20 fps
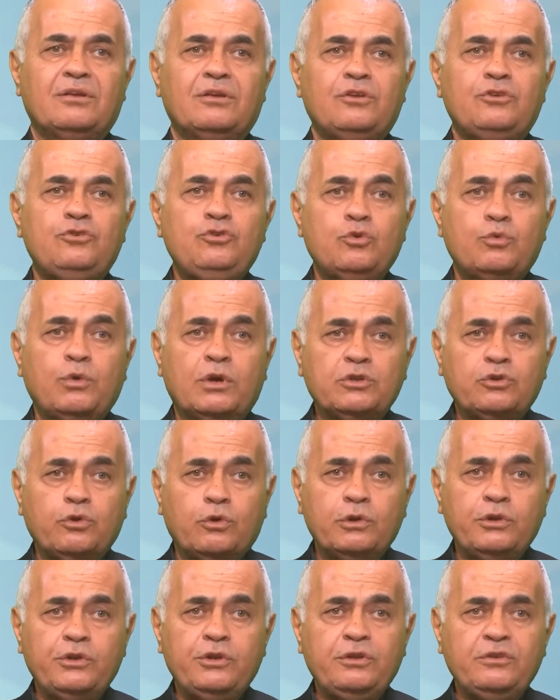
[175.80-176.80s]
you want
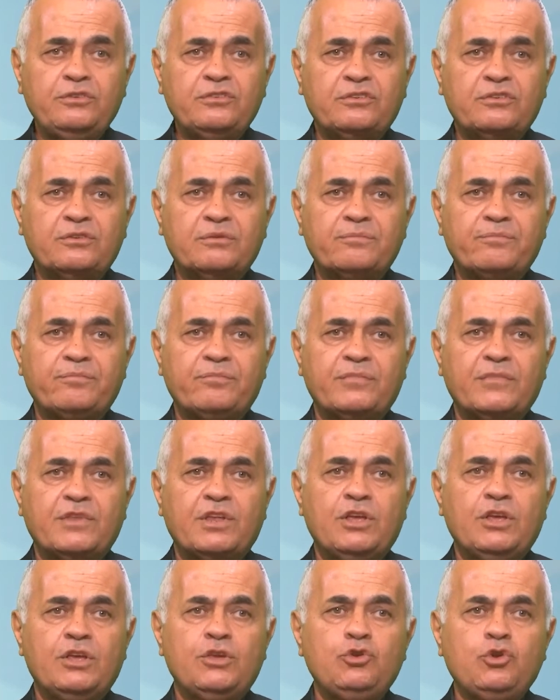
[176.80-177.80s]
holiness?
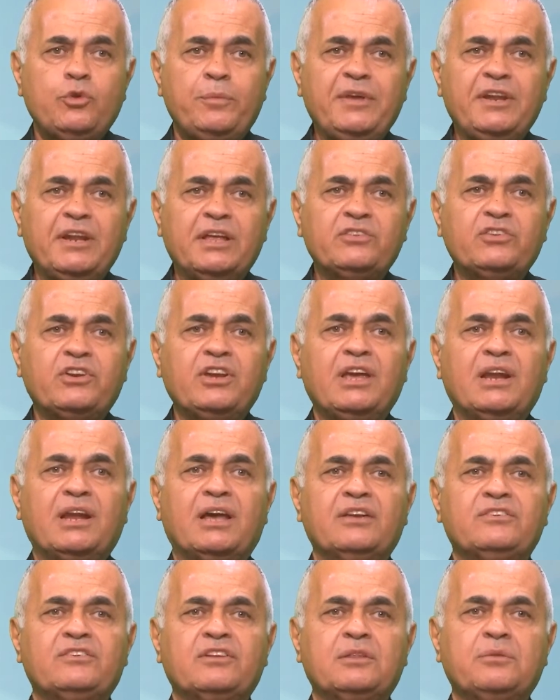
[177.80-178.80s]
You may not
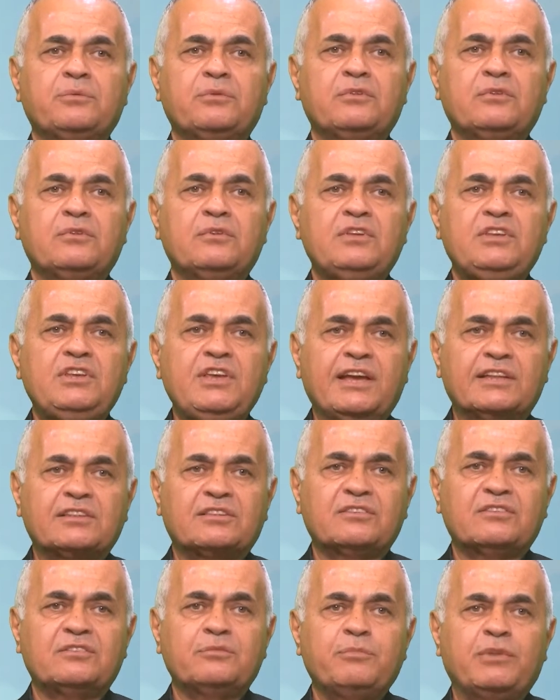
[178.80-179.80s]
realize it
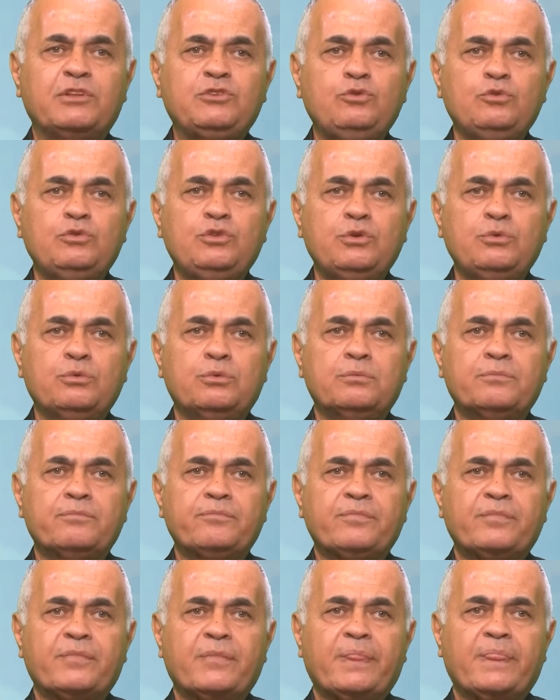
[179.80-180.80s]
yet, but you do.
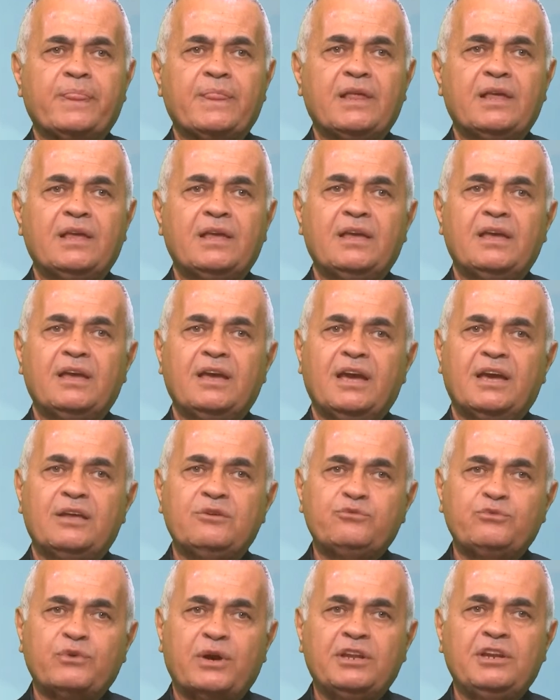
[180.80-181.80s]
And
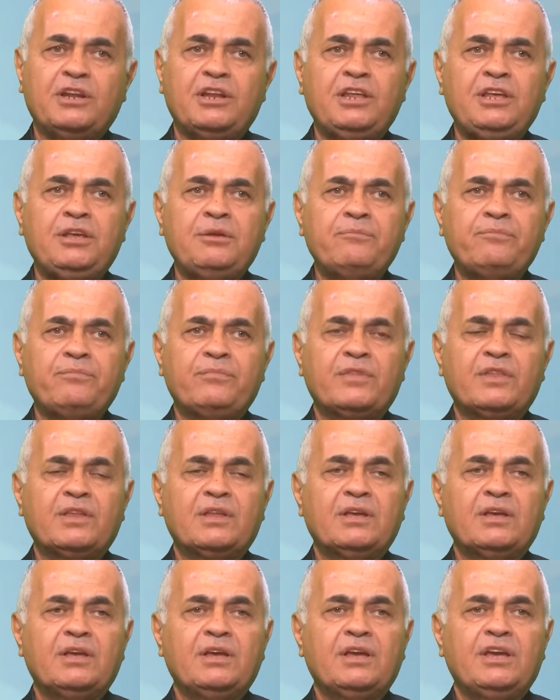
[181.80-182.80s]
finally,
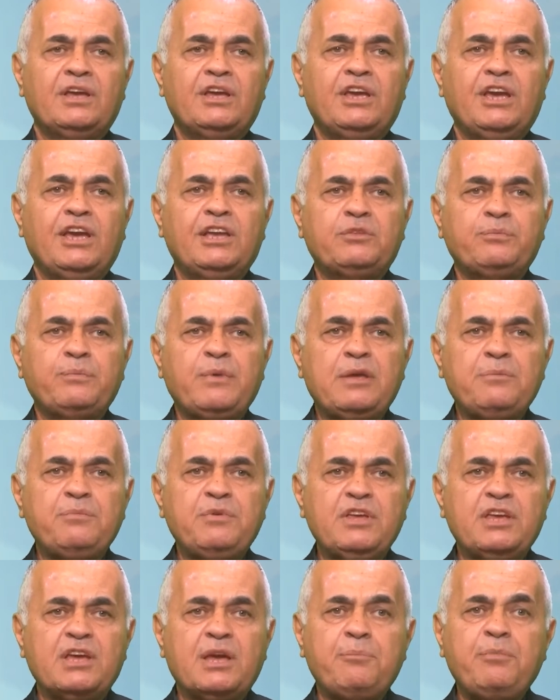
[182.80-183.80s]
it may
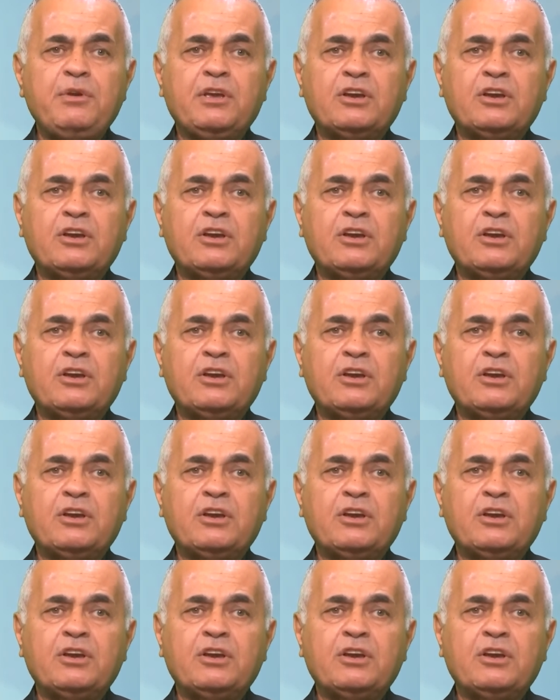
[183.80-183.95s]
be a big